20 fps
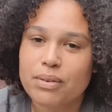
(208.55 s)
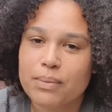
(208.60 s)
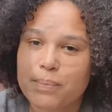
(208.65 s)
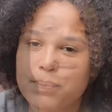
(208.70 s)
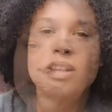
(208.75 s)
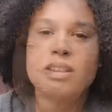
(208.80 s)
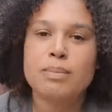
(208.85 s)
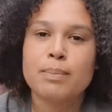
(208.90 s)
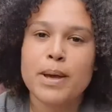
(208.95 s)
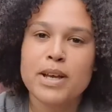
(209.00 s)

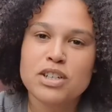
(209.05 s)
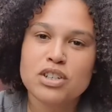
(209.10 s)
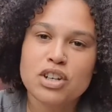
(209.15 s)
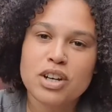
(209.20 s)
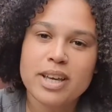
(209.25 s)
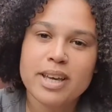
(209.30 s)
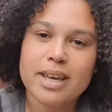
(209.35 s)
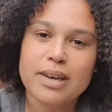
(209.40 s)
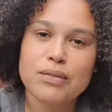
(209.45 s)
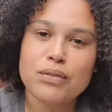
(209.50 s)

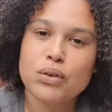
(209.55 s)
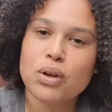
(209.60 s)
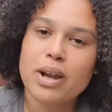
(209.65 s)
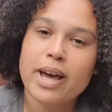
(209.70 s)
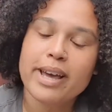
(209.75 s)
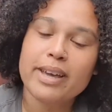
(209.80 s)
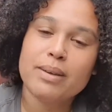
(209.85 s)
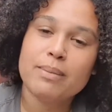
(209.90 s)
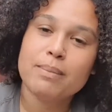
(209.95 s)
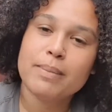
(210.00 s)
Especially if you're
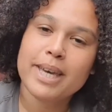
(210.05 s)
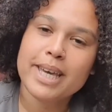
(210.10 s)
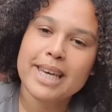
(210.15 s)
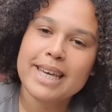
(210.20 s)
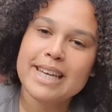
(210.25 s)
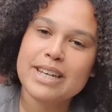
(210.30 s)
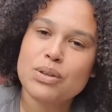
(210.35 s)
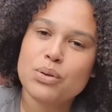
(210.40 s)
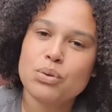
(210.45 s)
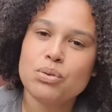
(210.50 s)
like me
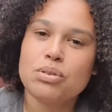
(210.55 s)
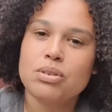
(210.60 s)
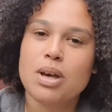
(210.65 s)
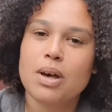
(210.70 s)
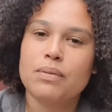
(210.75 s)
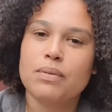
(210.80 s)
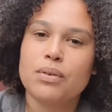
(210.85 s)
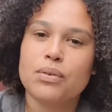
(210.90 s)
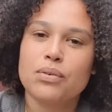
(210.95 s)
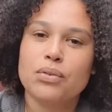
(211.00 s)
and you
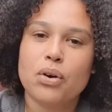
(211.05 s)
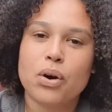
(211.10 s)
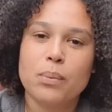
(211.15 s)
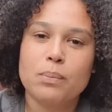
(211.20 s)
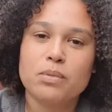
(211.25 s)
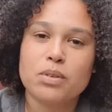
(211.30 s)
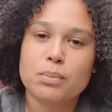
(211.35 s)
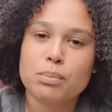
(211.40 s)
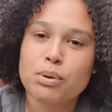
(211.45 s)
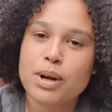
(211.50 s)
suffer
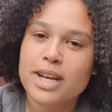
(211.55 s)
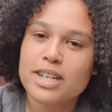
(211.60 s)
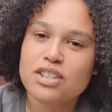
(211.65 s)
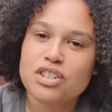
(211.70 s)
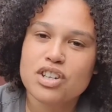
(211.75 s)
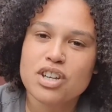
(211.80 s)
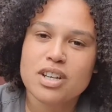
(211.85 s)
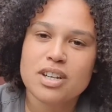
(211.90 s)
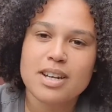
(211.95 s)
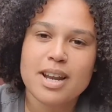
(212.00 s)
from
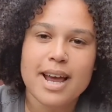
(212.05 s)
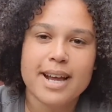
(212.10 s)
depression,